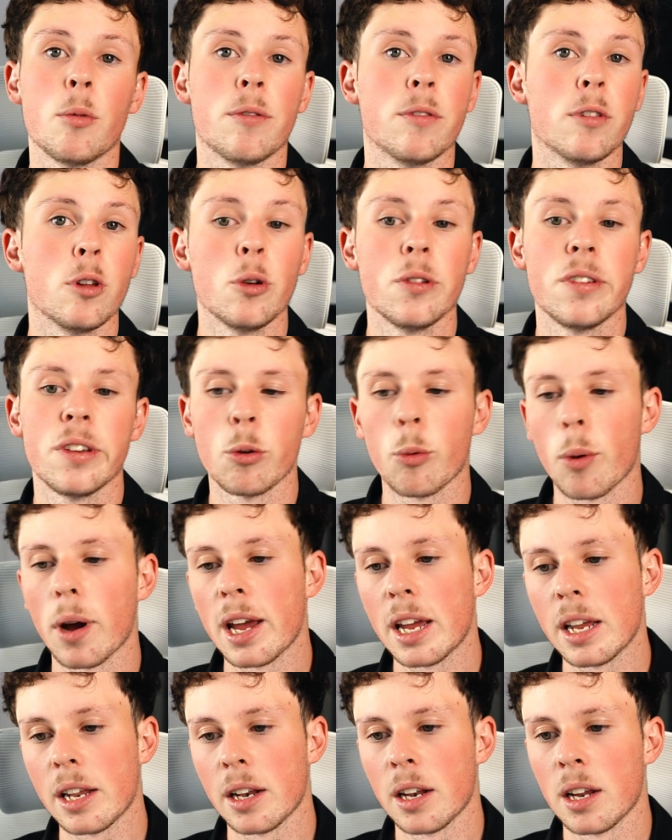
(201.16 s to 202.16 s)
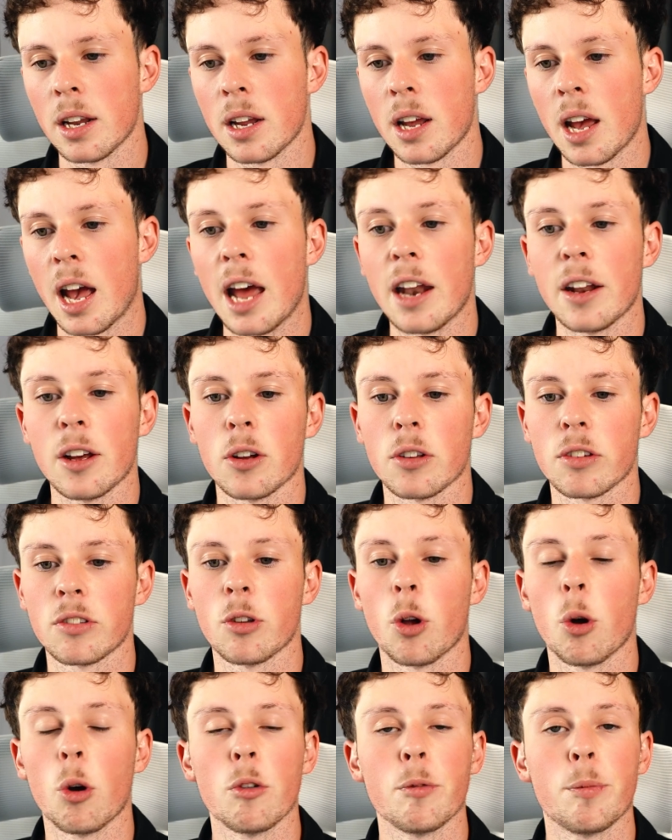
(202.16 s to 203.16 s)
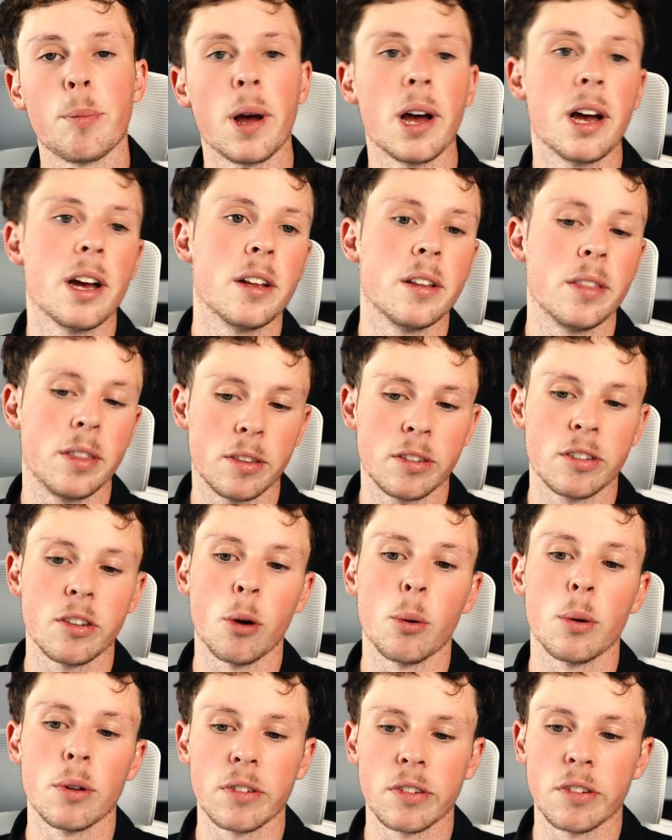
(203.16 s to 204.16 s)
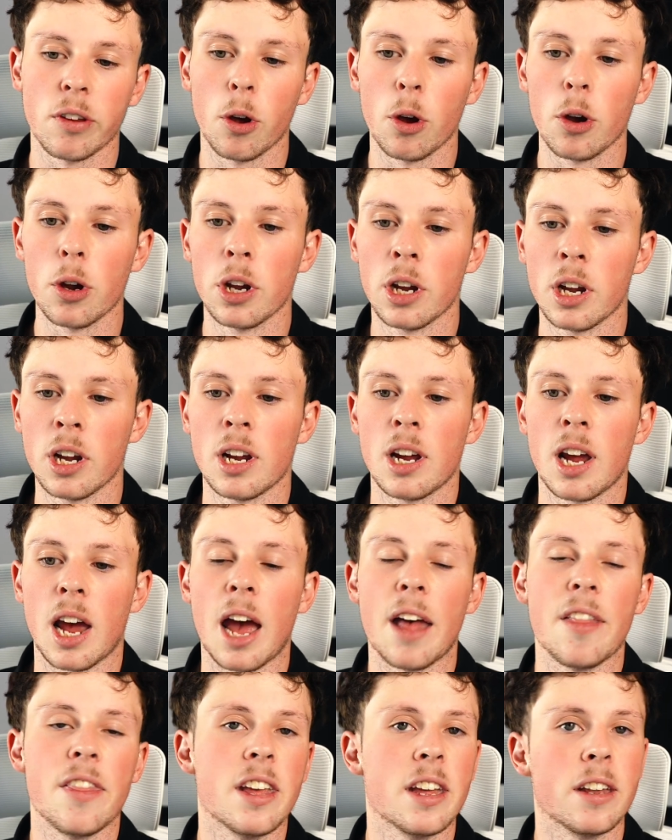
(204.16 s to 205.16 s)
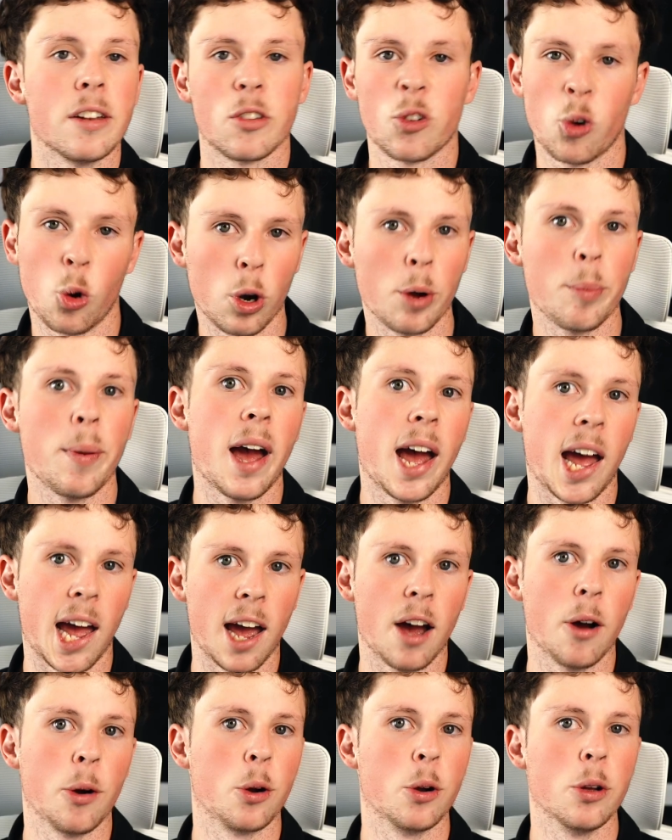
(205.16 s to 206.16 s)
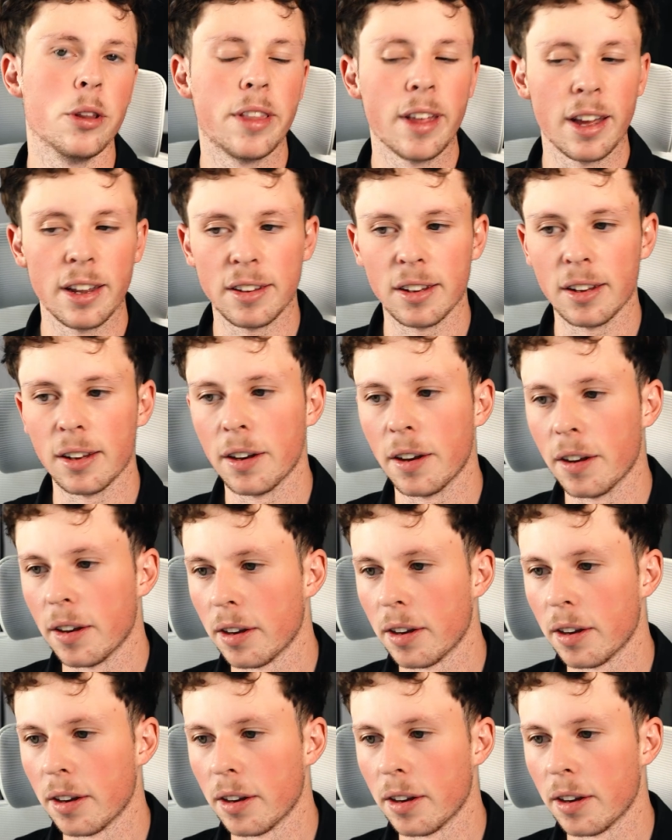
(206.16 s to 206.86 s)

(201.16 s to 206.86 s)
with losing weight and it got solved by so-and-so, and then talk about how good they did.